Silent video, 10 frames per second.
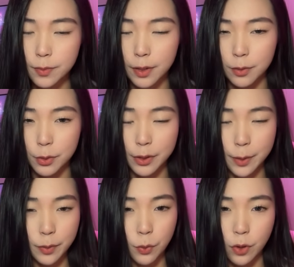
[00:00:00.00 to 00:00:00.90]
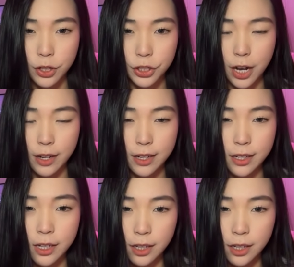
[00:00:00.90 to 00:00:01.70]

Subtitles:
but we were able to one-shot it.